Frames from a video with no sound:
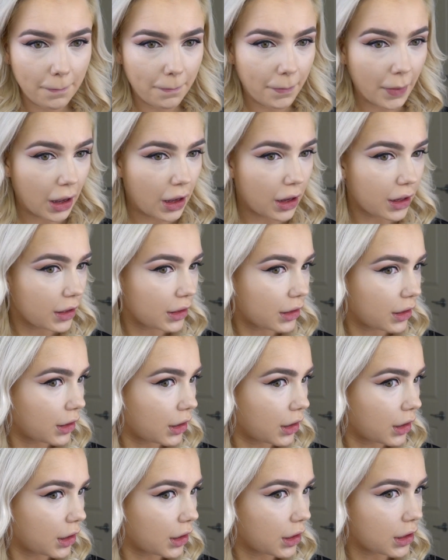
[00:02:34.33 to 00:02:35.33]
but
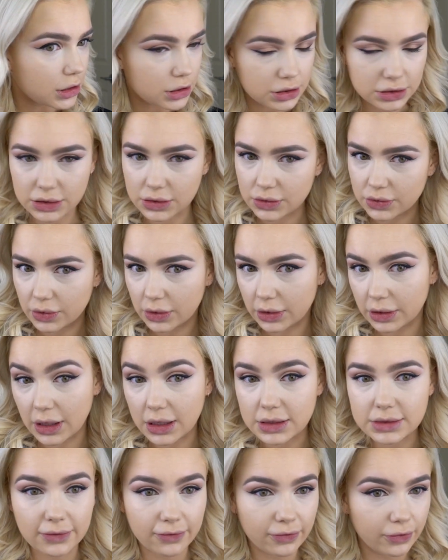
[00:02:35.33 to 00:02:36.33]
it just looks really
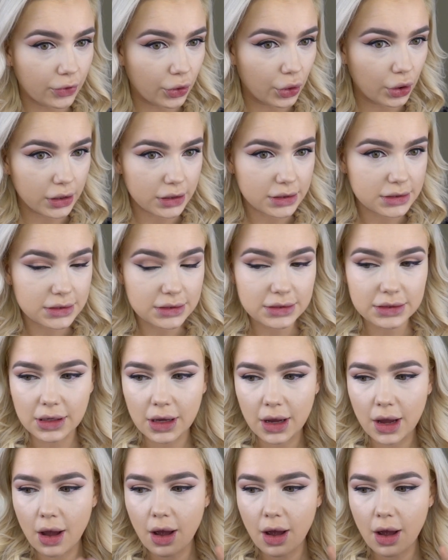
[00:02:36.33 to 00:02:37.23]
nice and flawless.